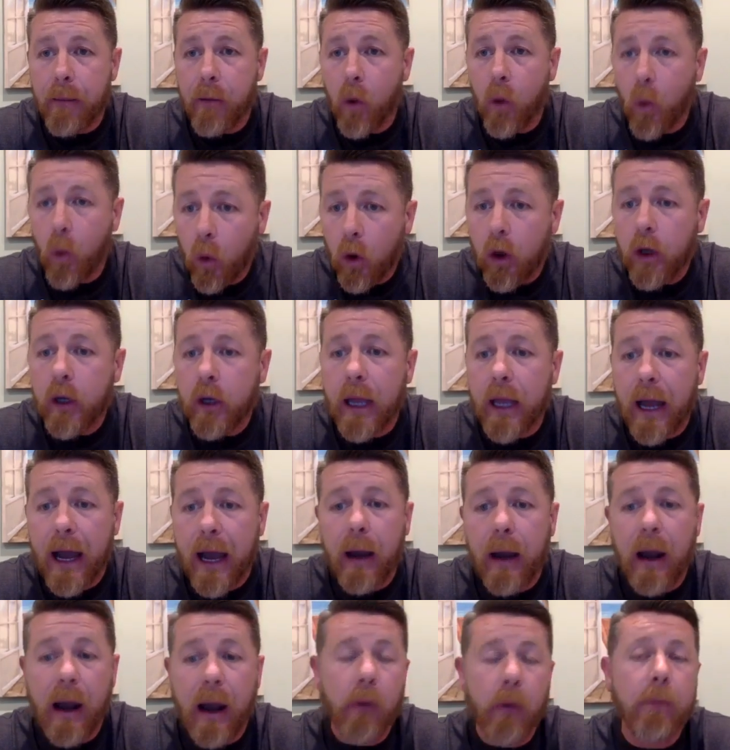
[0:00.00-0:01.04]
or
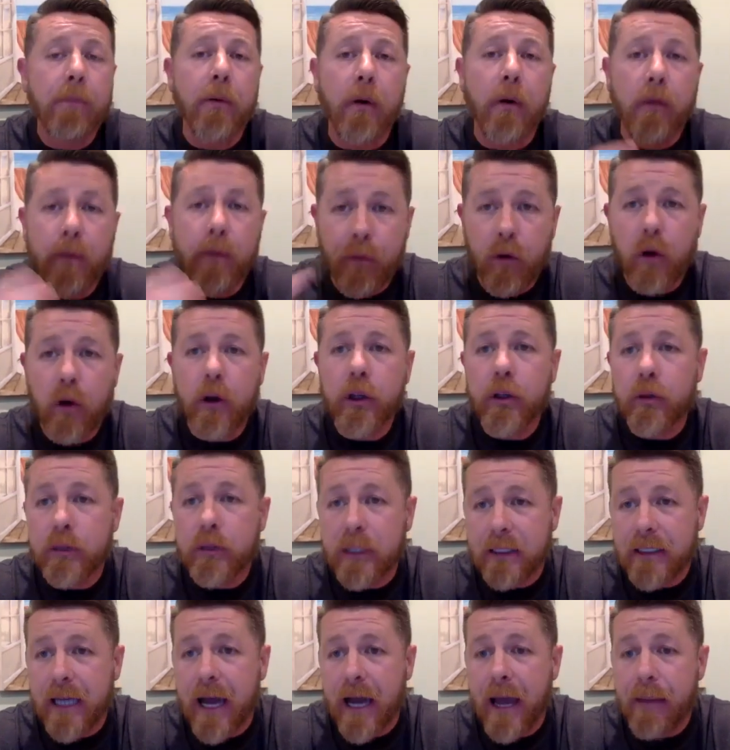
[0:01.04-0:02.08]
I would prefer you
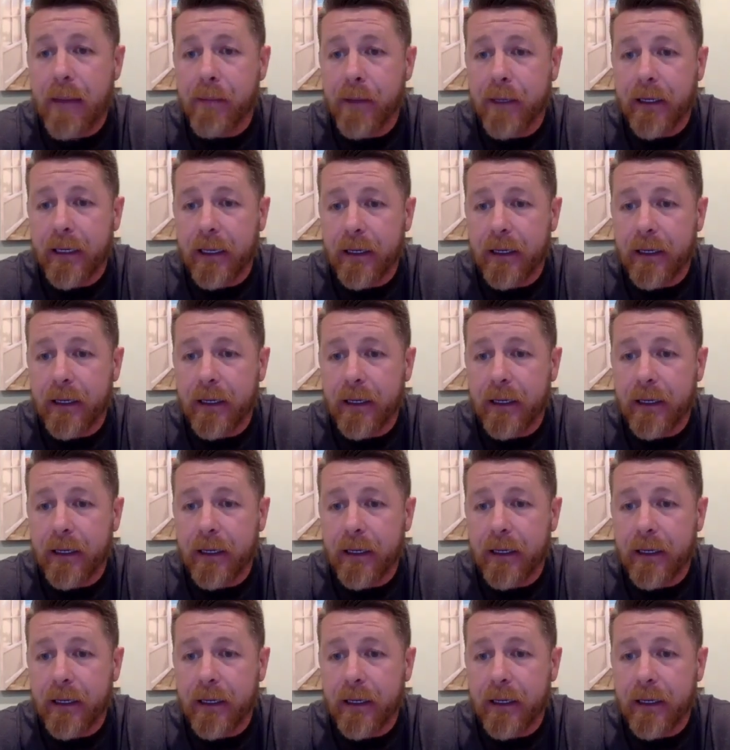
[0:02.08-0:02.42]
to type it